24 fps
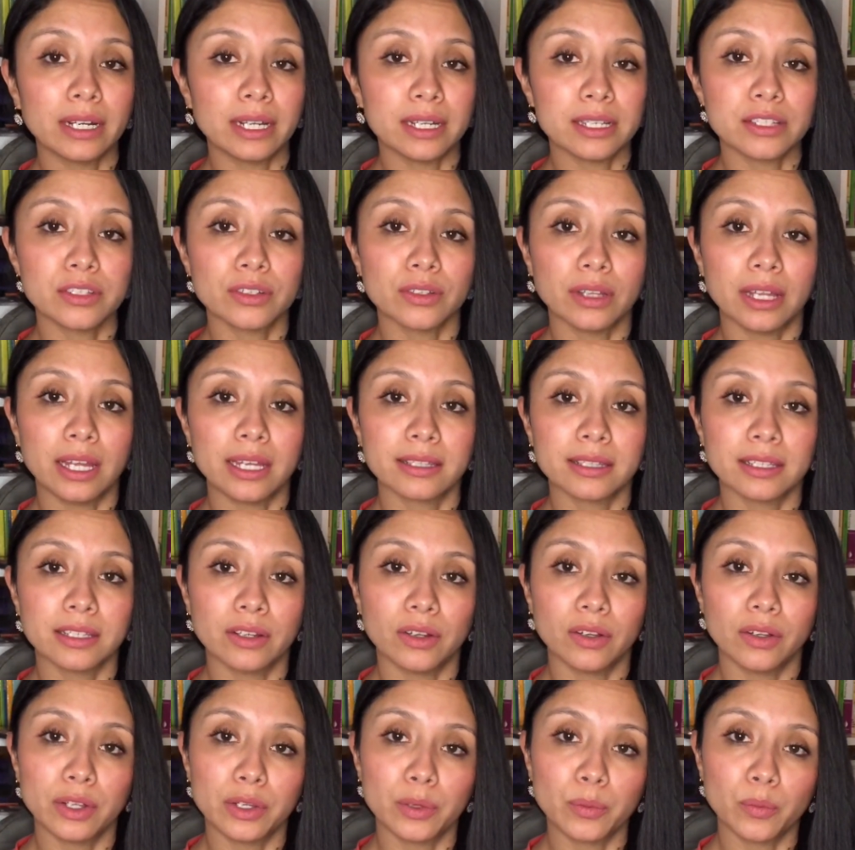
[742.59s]
I still like the
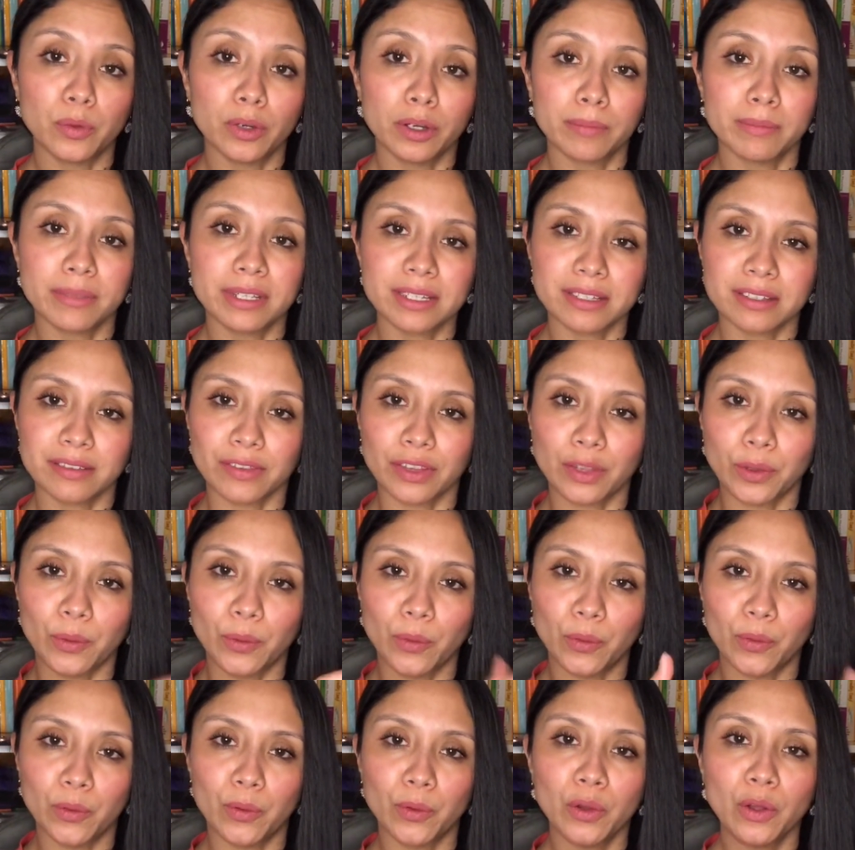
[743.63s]
all-in-one because of the
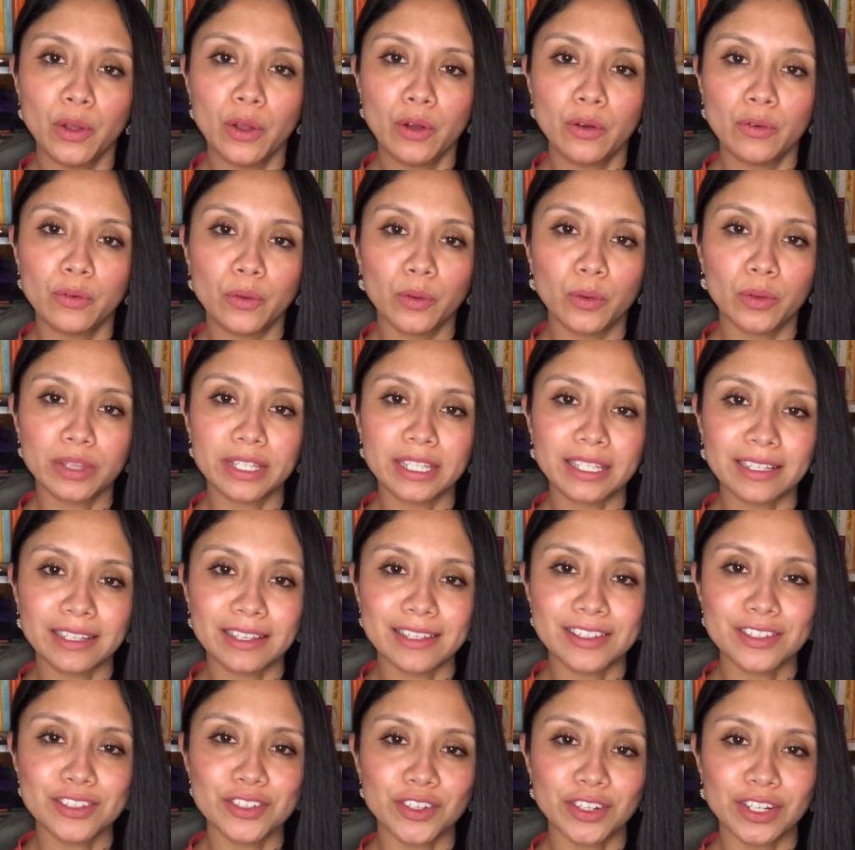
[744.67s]
whole folding
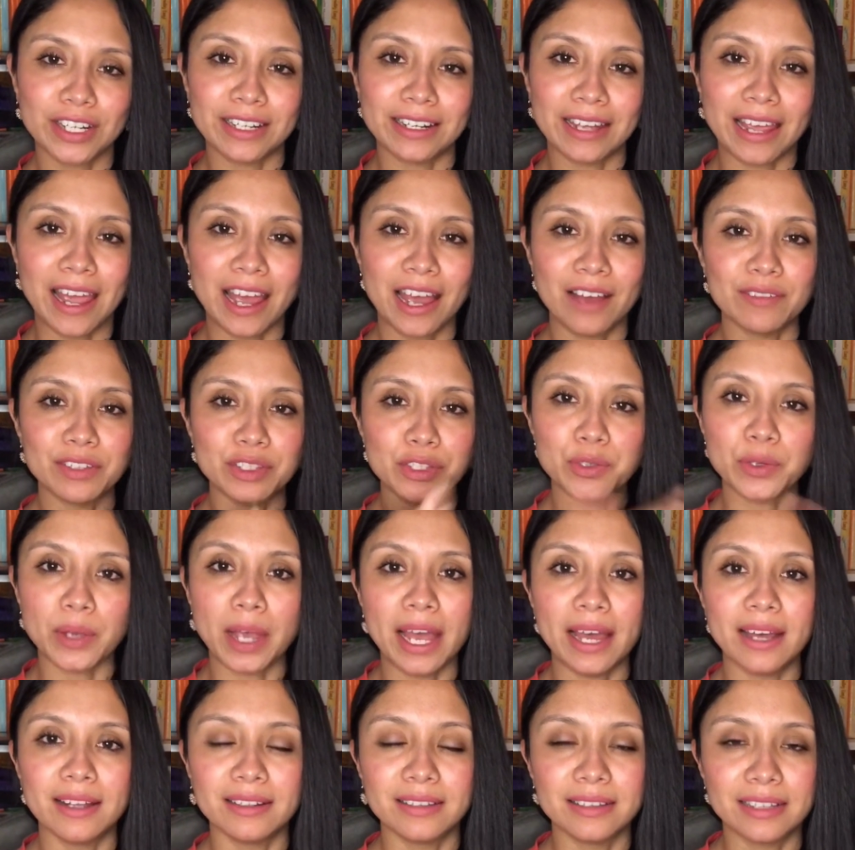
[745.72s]
insert and having to
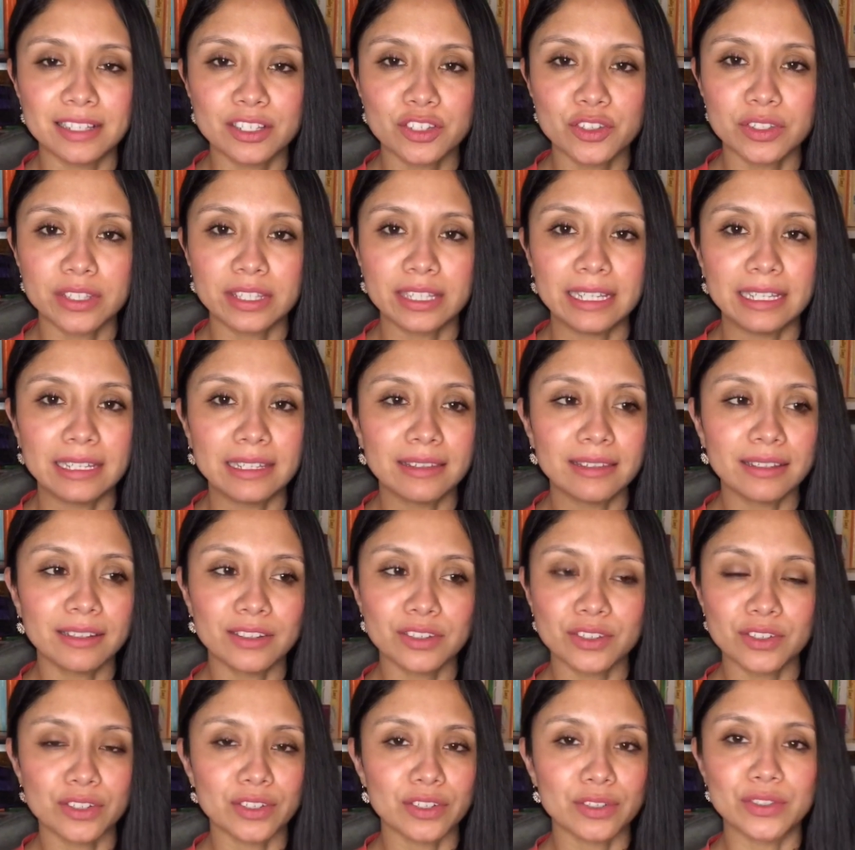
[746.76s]
add an extra thing in there.
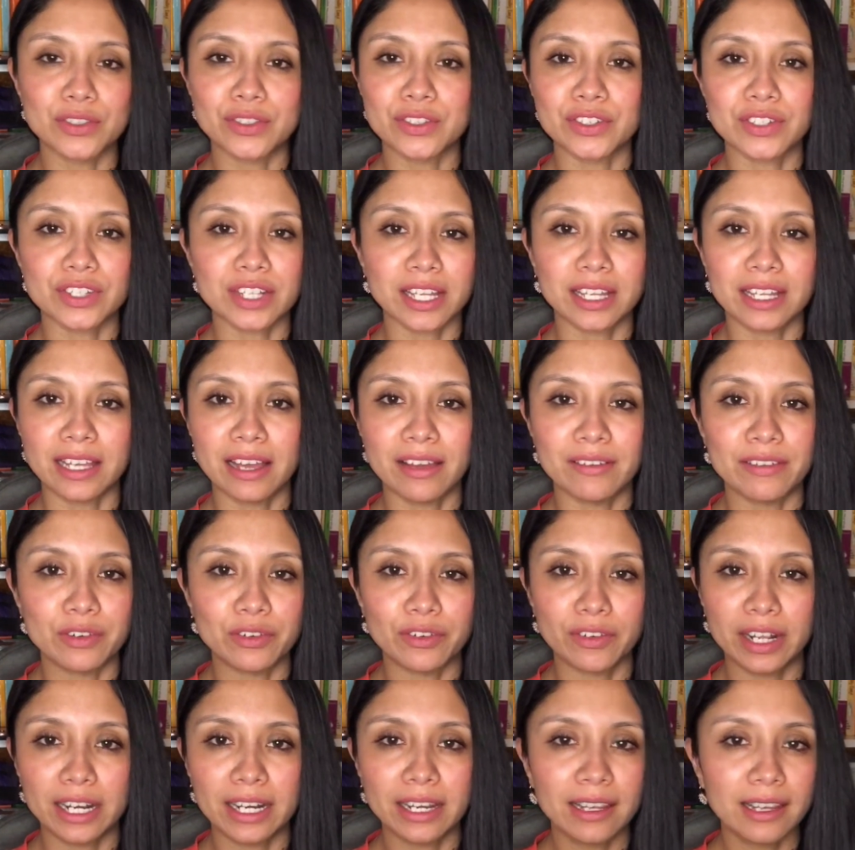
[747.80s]
You know, you just kind of have it
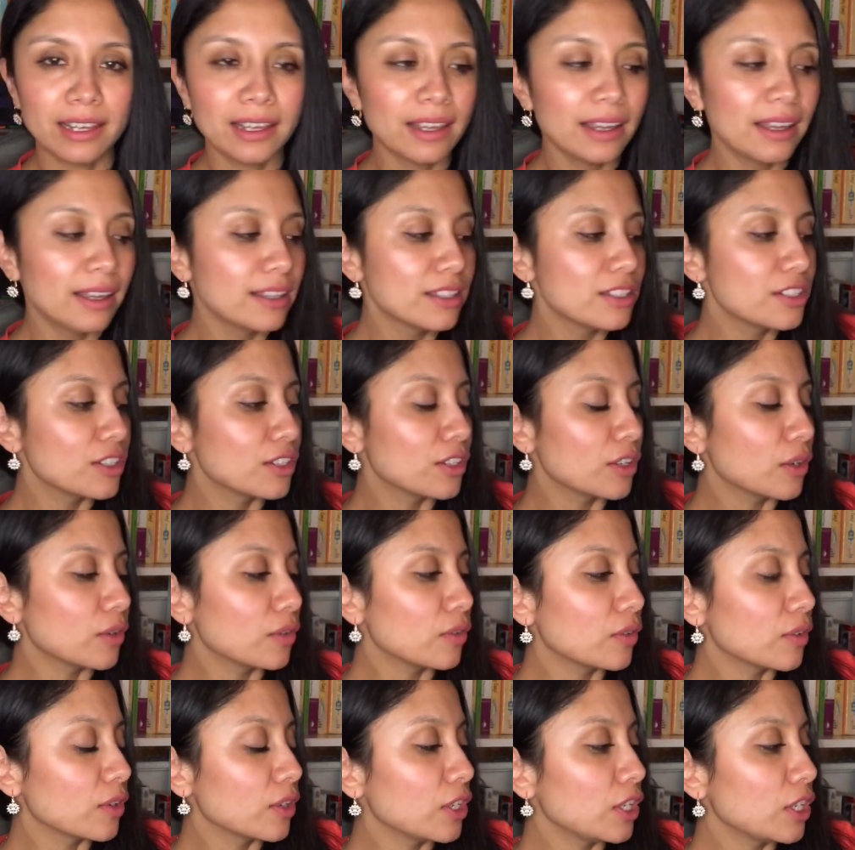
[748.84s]
ready to go
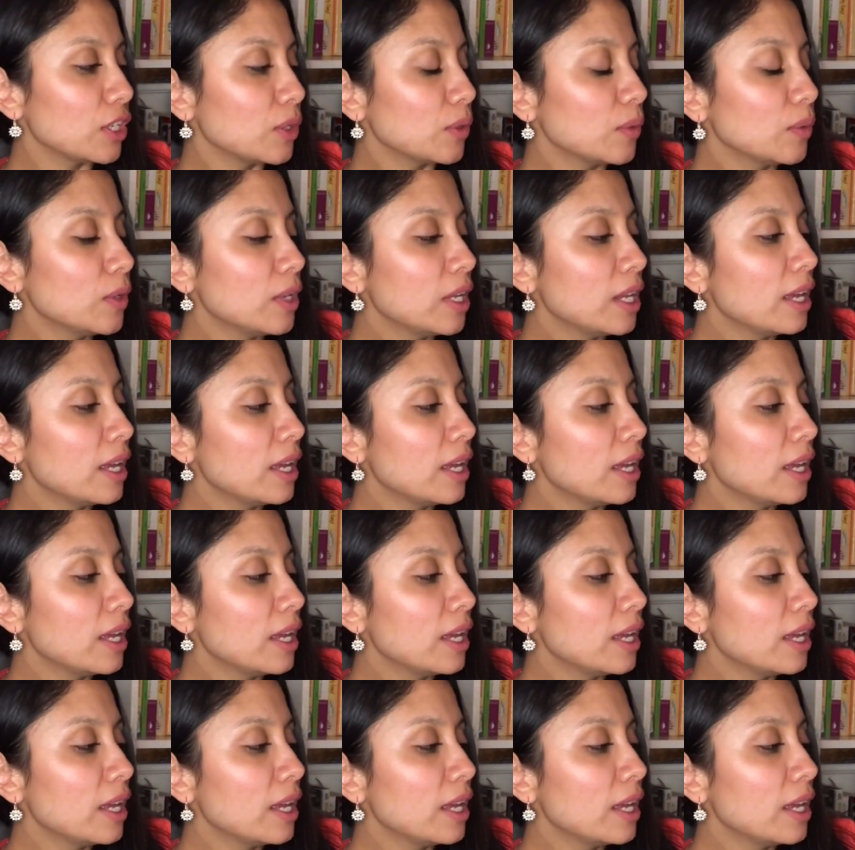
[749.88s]
for you.